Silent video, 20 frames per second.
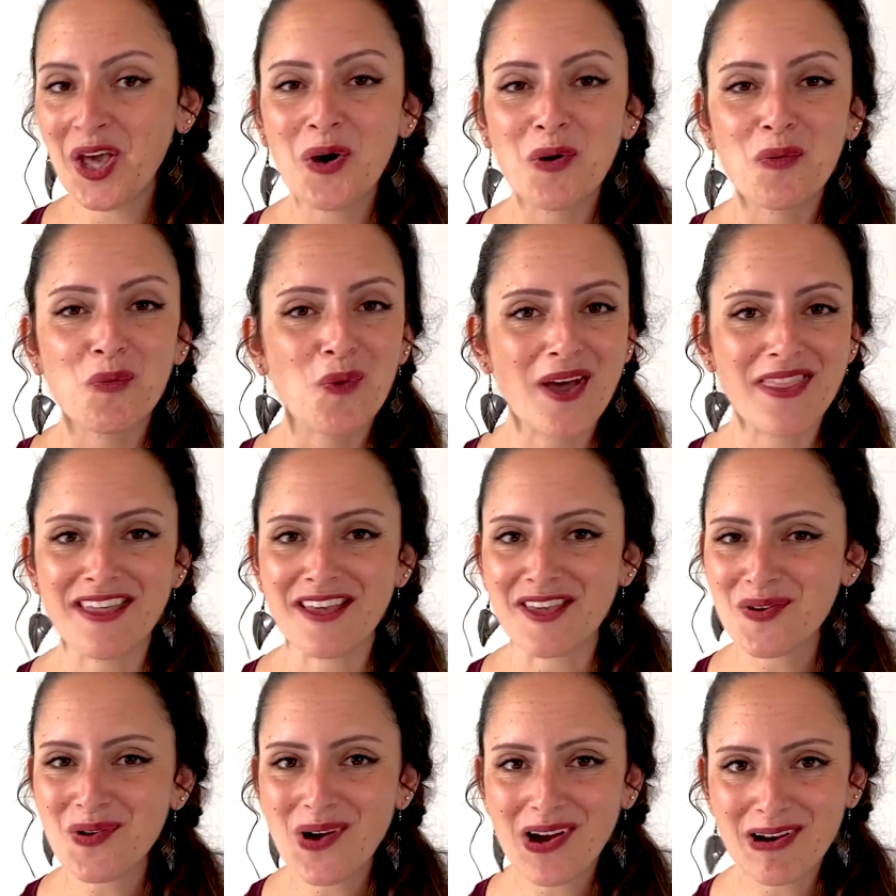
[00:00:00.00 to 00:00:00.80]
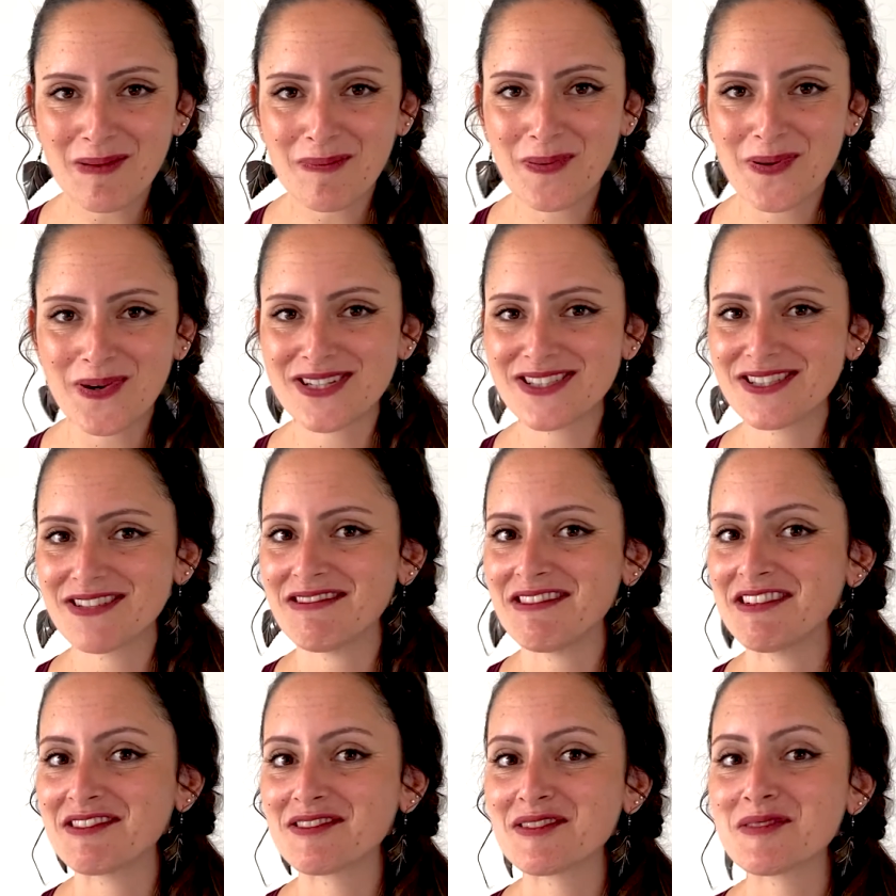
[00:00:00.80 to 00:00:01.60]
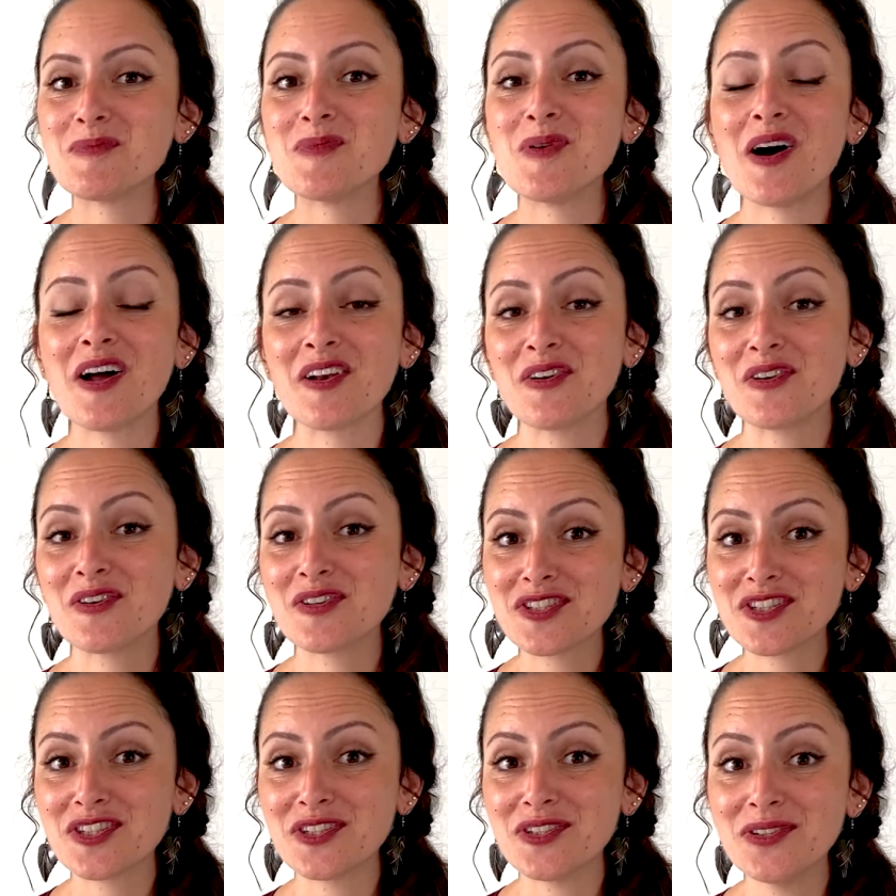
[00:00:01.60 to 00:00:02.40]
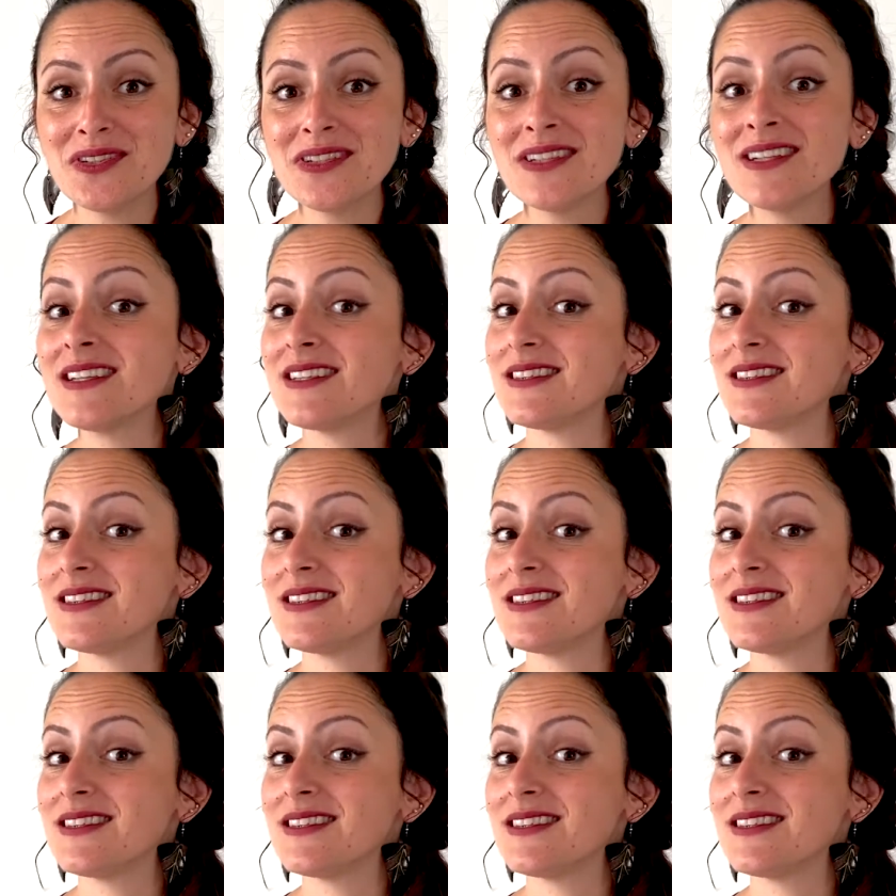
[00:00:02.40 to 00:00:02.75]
Whether you are a person in Group 1 or 2,